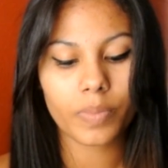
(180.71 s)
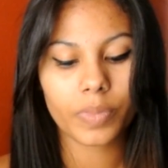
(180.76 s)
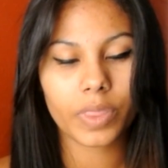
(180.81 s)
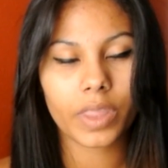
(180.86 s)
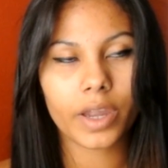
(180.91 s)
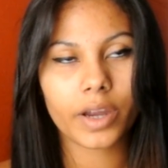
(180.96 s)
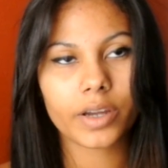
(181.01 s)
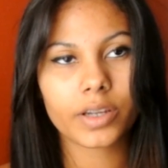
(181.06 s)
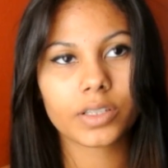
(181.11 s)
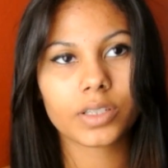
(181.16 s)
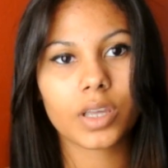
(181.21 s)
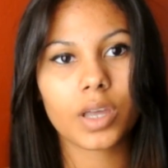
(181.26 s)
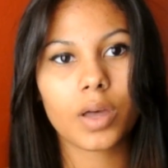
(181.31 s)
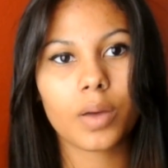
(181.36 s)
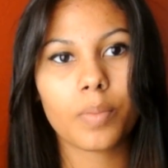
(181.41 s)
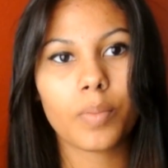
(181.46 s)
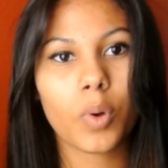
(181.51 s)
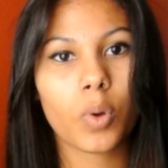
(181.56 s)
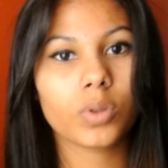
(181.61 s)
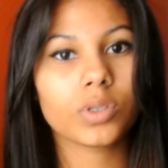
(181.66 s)
There's
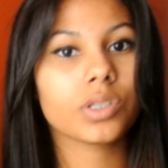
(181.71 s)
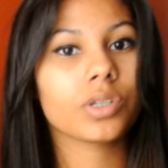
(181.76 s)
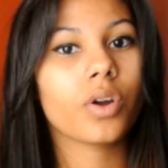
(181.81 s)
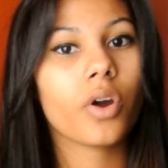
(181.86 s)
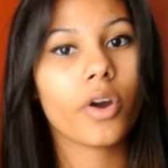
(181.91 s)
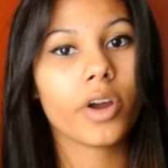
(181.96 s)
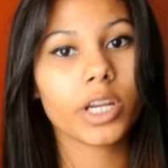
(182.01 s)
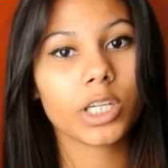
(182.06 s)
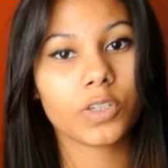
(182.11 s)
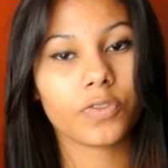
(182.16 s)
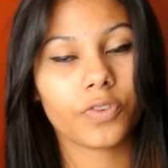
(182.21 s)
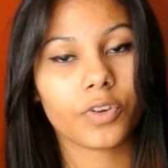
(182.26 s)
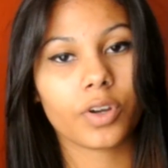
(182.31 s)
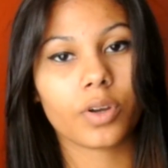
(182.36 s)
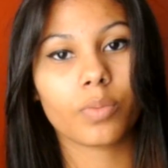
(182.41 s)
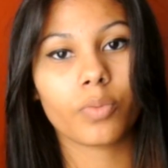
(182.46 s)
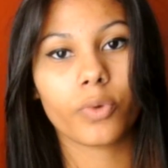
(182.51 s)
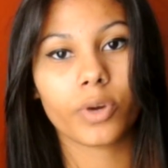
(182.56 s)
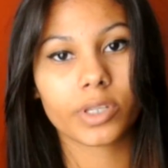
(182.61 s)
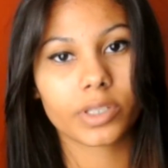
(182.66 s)
a molded arch
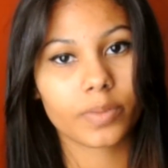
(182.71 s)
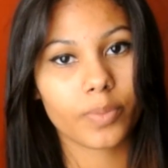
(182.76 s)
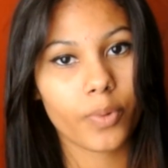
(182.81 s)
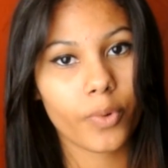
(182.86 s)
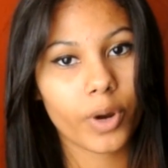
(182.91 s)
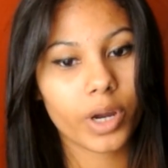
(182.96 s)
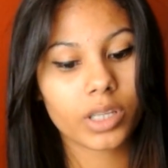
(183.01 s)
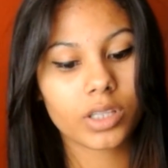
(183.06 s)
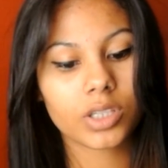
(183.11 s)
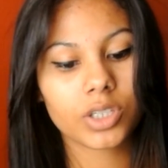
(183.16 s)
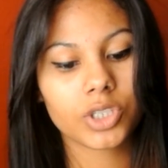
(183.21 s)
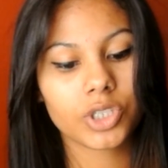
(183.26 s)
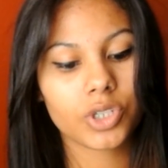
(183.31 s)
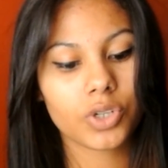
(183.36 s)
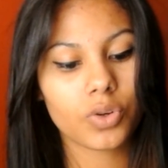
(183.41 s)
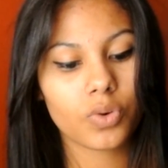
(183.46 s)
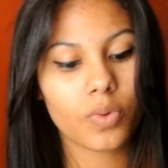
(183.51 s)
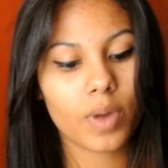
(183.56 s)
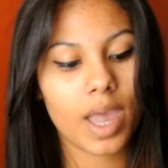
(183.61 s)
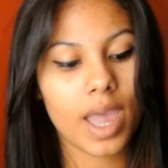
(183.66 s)
for more support in the
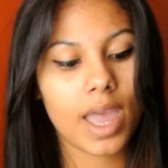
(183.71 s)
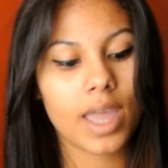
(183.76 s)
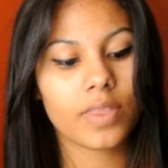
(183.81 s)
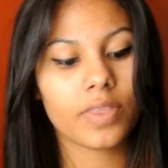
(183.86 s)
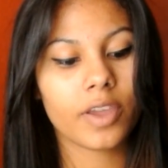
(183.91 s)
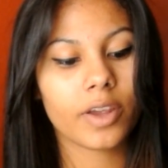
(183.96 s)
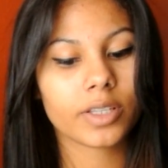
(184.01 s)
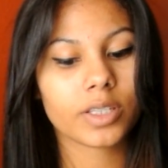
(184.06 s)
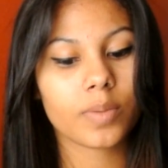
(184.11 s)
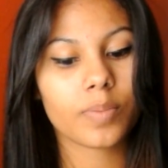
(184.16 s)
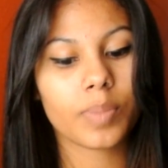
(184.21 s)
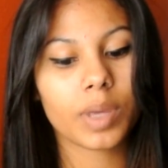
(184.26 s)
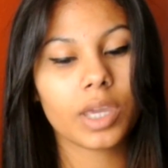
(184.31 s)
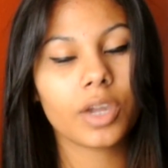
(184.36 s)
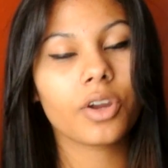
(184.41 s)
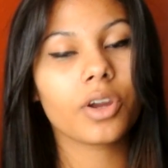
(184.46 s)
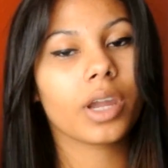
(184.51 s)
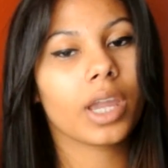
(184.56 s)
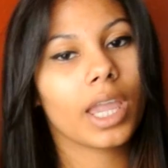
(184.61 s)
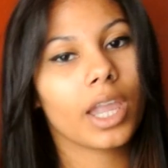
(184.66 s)
shoe, and there's a
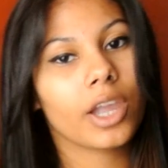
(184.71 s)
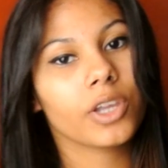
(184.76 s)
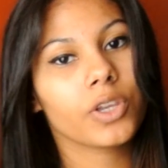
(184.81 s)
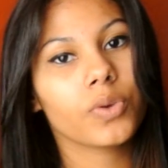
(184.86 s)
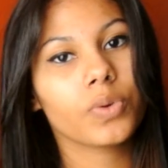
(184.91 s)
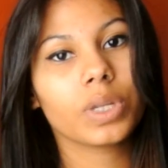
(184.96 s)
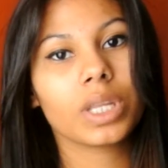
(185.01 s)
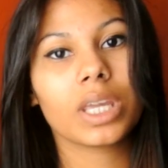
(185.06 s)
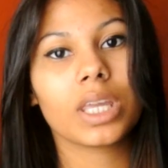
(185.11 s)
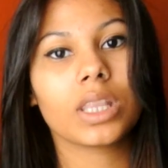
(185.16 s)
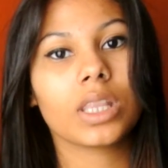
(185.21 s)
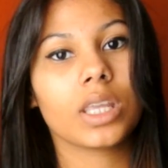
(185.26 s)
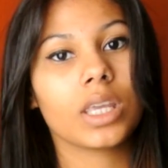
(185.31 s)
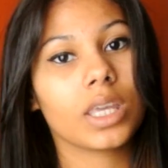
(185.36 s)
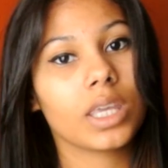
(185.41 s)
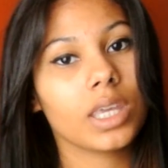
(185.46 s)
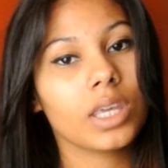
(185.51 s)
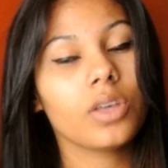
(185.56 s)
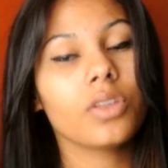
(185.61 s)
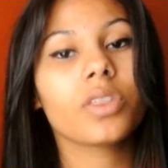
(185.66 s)
bigger air unit in the
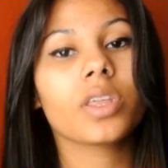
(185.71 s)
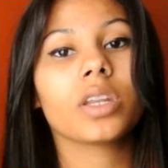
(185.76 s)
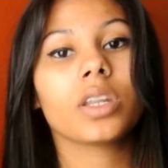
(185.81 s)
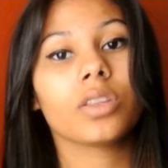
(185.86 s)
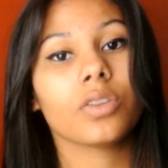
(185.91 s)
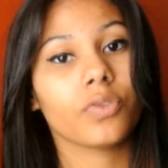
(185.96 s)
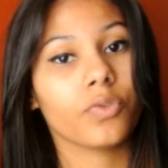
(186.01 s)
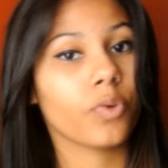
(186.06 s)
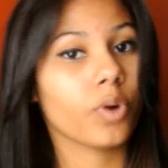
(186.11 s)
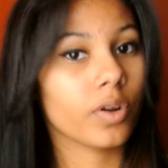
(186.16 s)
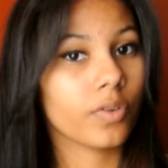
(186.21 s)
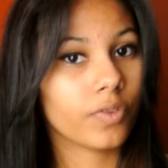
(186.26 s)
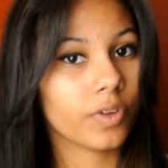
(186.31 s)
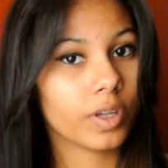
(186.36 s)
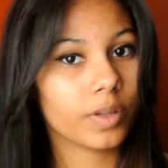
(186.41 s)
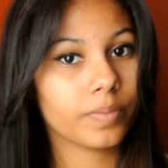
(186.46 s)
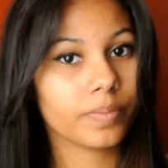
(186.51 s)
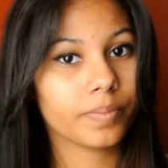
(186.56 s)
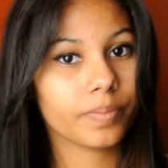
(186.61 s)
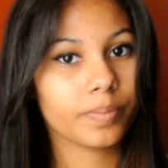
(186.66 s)
heel than in the
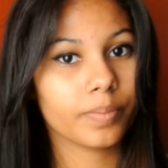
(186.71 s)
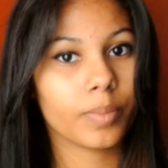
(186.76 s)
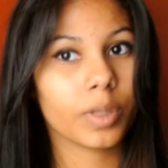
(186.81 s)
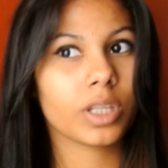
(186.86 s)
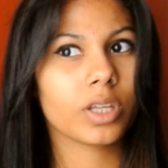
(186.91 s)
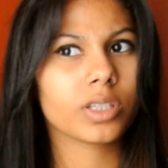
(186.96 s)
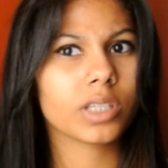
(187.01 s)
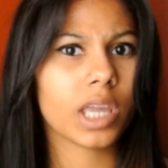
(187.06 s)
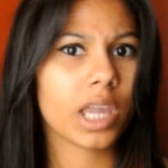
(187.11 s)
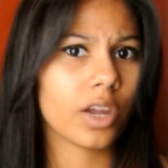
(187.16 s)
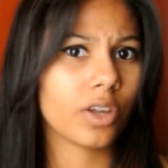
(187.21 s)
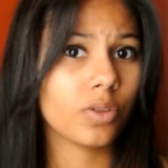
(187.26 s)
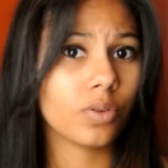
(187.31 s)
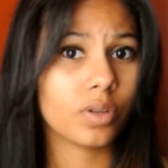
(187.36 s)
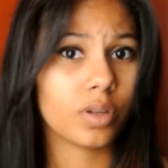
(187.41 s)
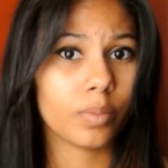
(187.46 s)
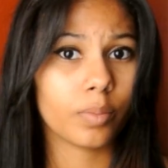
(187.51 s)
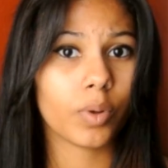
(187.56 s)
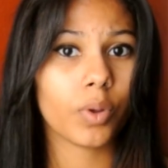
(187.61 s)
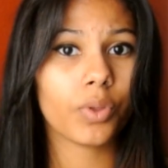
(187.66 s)
forefoot, but there's an air
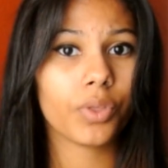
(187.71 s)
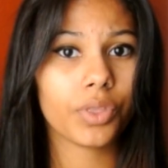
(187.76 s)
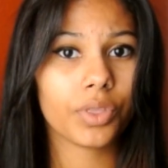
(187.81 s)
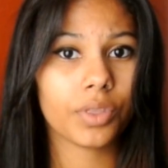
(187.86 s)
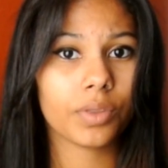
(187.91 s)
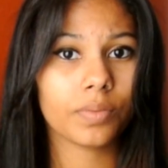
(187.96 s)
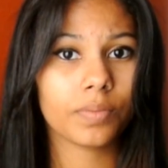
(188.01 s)
unit in both.